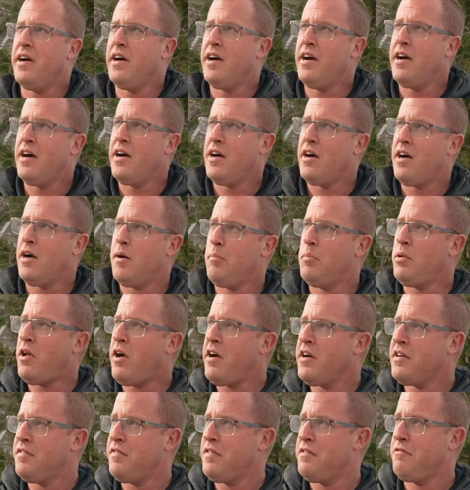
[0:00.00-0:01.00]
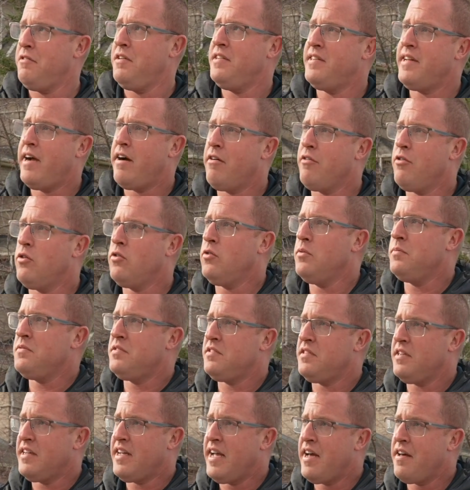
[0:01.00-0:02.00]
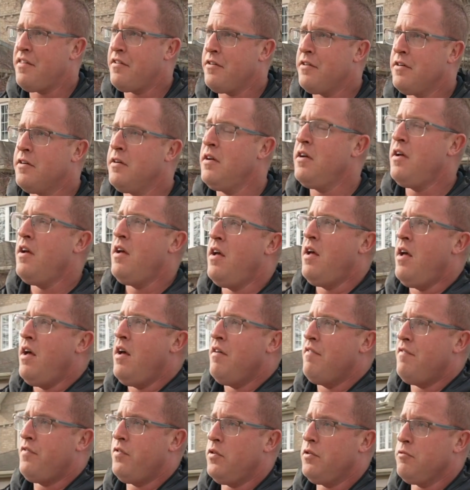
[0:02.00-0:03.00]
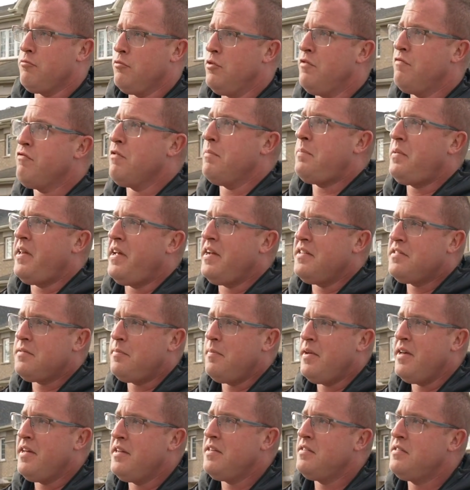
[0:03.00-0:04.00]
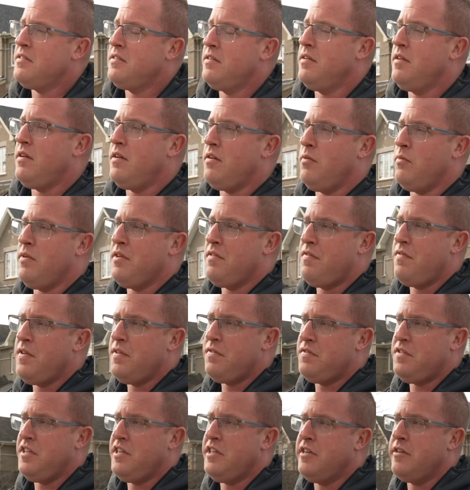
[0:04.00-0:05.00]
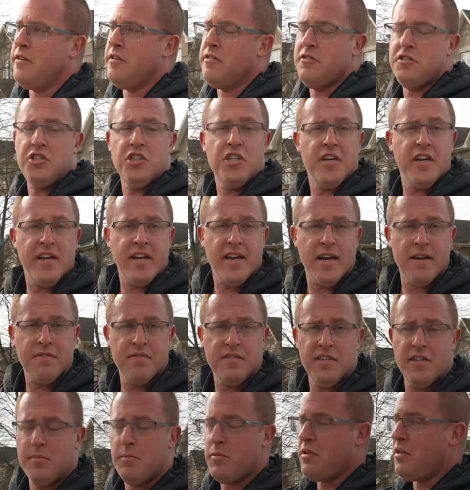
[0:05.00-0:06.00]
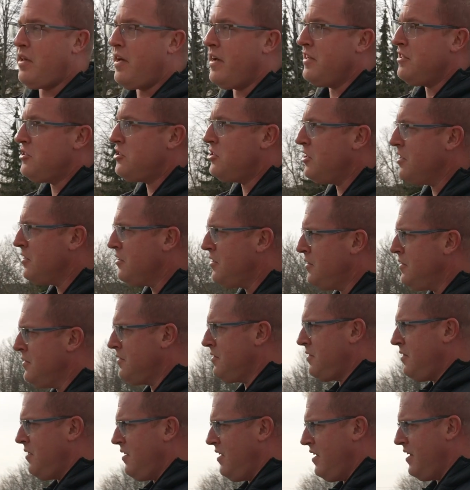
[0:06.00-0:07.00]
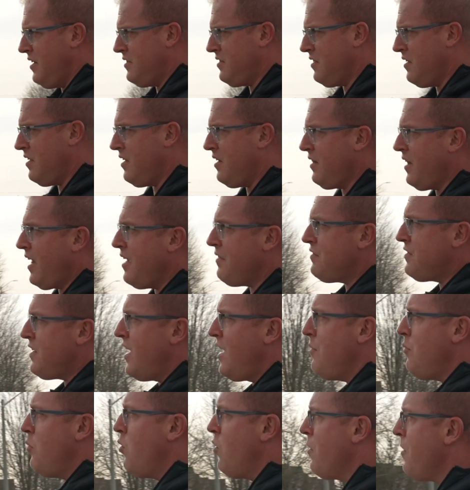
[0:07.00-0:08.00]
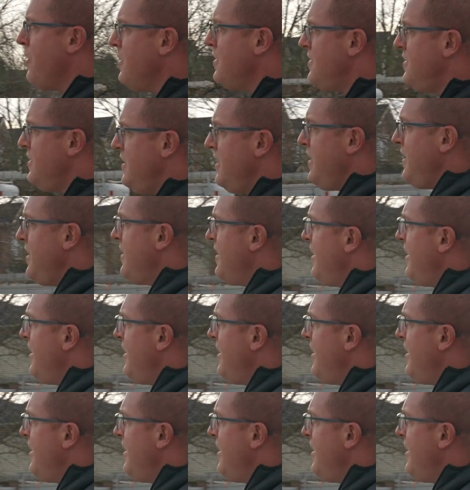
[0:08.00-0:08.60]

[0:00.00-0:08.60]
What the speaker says: a block of 3 townhomes together, full roof replacement with 50-year GAF timberline shingles. It's a lifetime warranty,